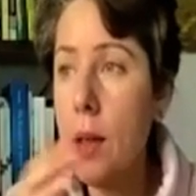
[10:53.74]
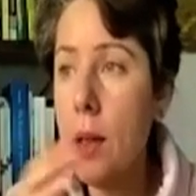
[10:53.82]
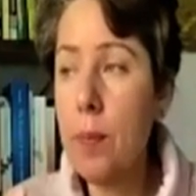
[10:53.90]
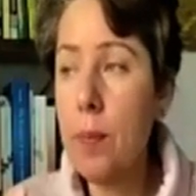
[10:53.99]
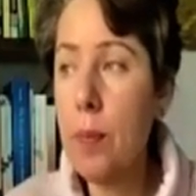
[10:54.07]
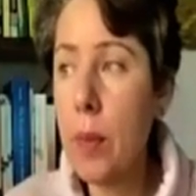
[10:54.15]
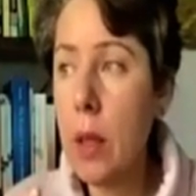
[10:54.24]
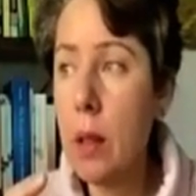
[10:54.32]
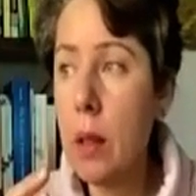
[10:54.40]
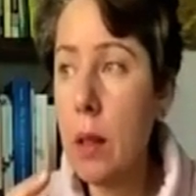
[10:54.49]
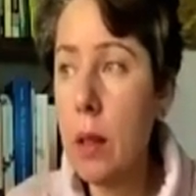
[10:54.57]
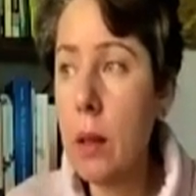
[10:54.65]
uh,
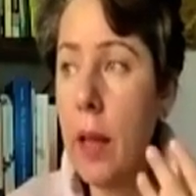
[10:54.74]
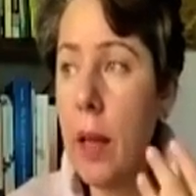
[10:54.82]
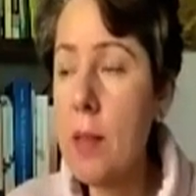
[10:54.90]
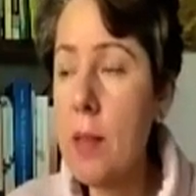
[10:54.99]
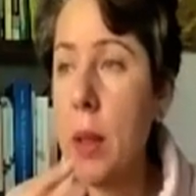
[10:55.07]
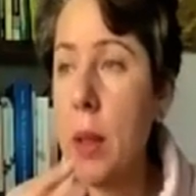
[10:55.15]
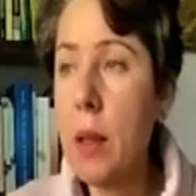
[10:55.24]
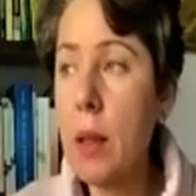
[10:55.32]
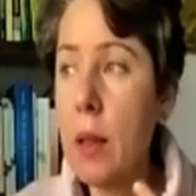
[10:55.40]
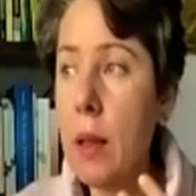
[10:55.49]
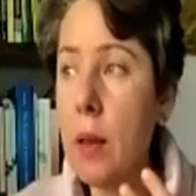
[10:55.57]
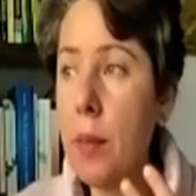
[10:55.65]
has
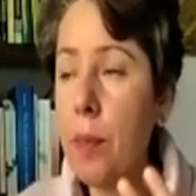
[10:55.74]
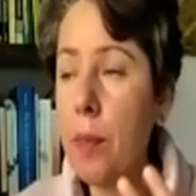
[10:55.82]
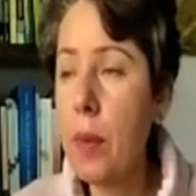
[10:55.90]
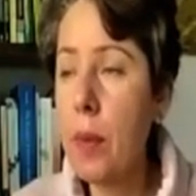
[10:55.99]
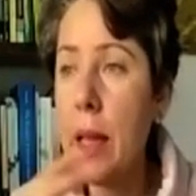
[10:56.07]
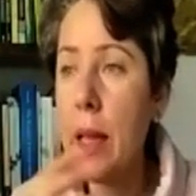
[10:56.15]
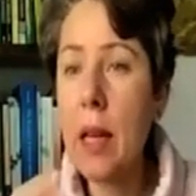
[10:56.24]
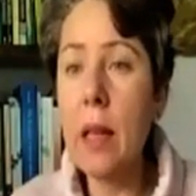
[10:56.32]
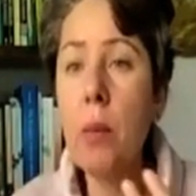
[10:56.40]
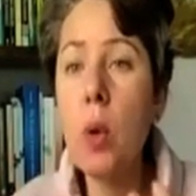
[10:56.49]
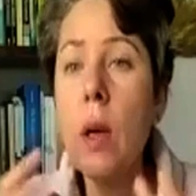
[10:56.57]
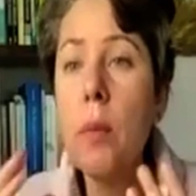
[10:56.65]
been like
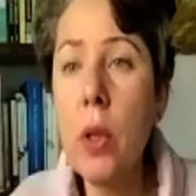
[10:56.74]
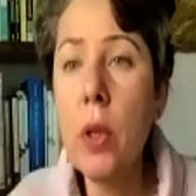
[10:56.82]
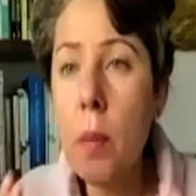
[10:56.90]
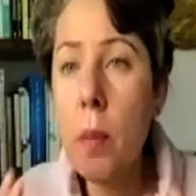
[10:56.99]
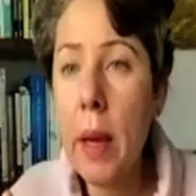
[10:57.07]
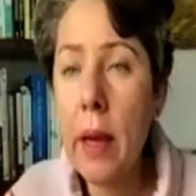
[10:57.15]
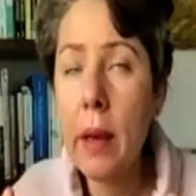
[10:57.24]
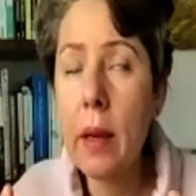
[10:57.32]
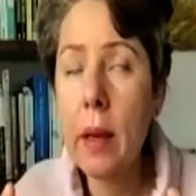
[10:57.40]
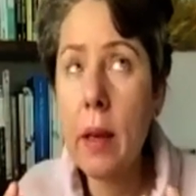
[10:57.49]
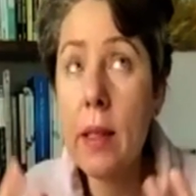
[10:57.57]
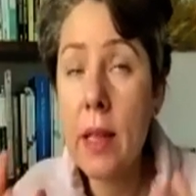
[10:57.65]
when you make
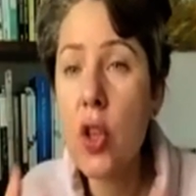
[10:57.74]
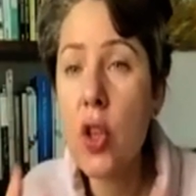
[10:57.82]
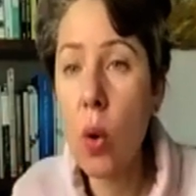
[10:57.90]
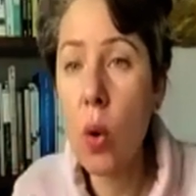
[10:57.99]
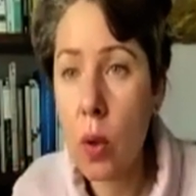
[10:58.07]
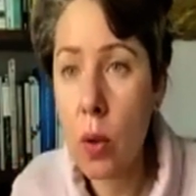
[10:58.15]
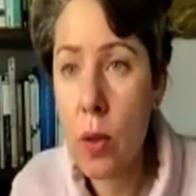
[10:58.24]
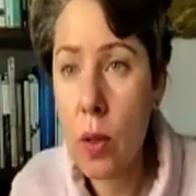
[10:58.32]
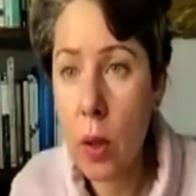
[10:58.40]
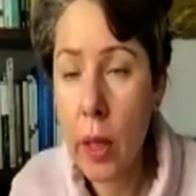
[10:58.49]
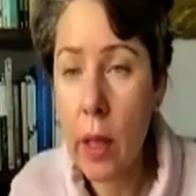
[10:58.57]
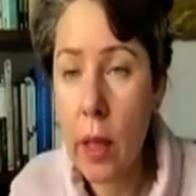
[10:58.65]
essential oils.
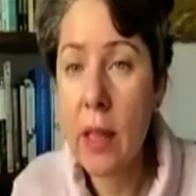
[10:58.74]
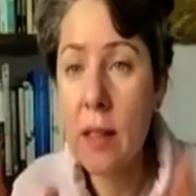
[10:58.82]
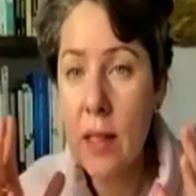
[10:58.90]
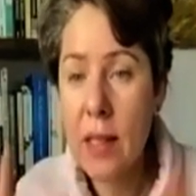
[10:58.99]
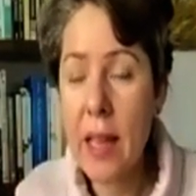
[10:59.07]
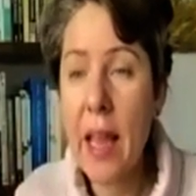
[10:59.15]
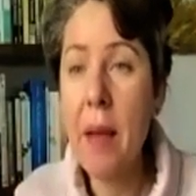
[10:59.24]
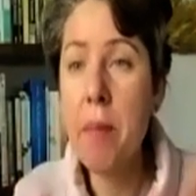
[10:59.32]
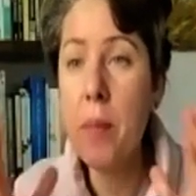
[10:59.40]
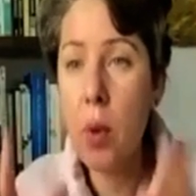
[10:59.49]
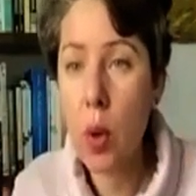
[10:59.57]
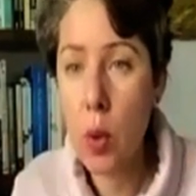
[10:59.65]
Okay, that's the
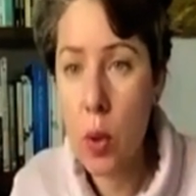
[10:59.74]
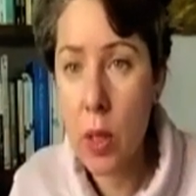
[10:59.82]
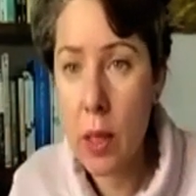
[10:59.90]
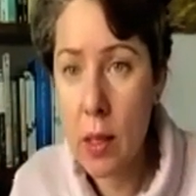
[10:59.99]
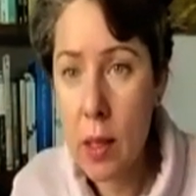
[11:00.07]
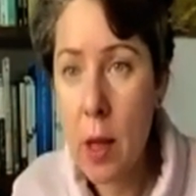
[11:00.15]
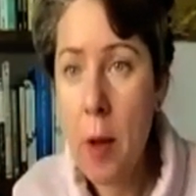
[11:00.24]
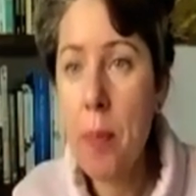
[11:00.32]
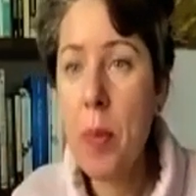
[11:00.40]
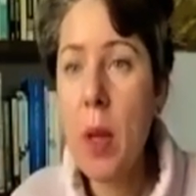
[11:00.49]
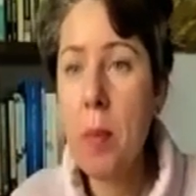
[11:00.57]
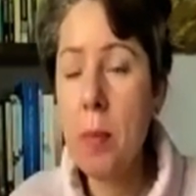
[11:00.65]
same process
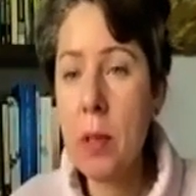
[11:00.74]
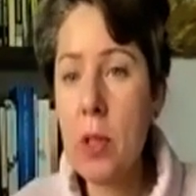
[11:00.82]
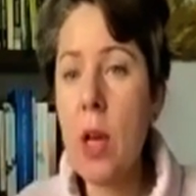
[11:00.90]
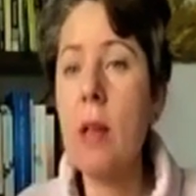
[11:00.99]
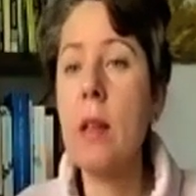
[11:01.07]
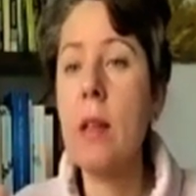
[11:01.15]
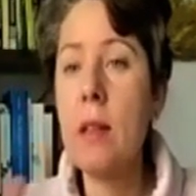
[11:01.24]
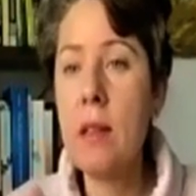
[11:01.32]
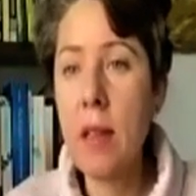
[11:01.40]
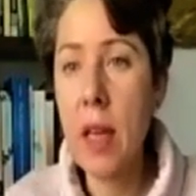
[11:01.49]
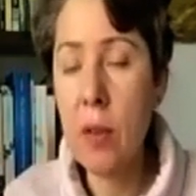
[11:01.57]
but done in a